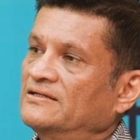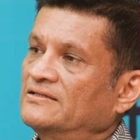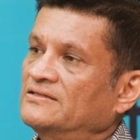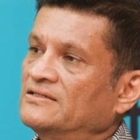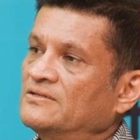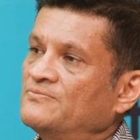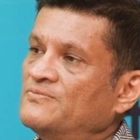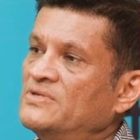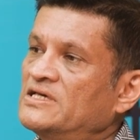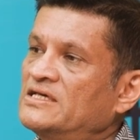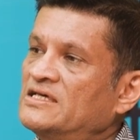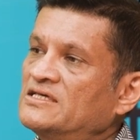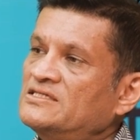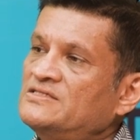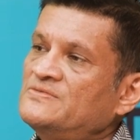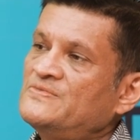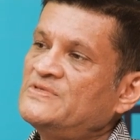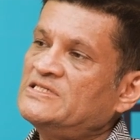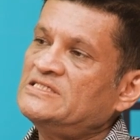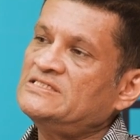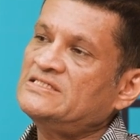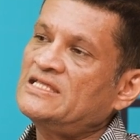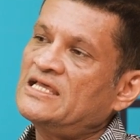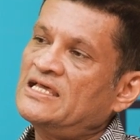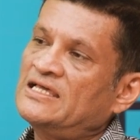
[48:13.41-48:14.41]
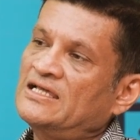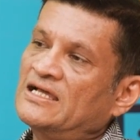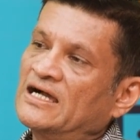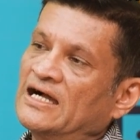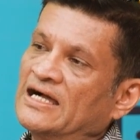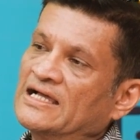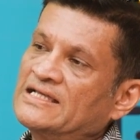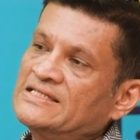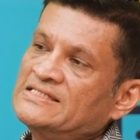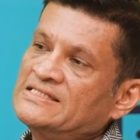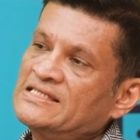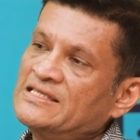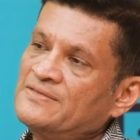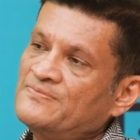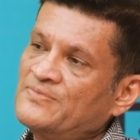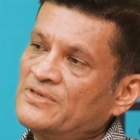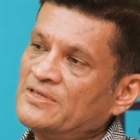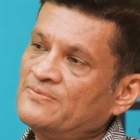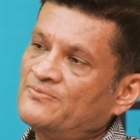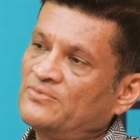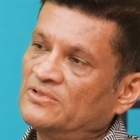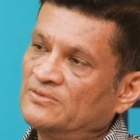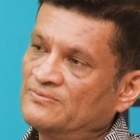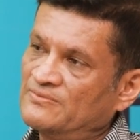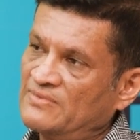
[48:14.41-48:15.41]
The biggest mistake I see
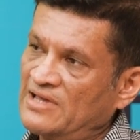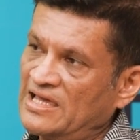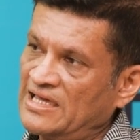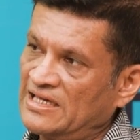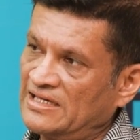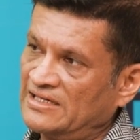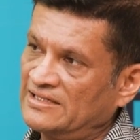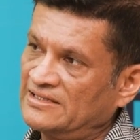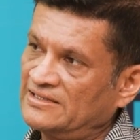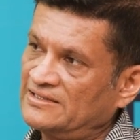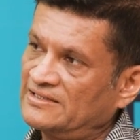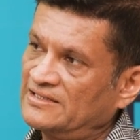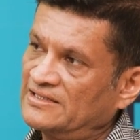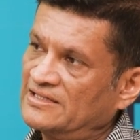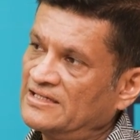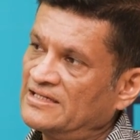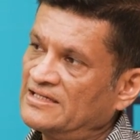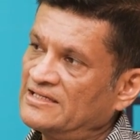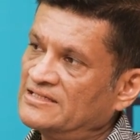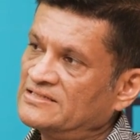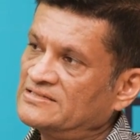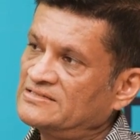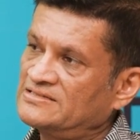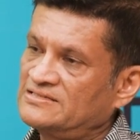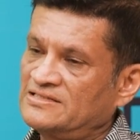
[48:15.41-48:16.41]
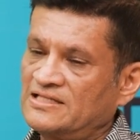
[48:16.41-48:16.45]
people make is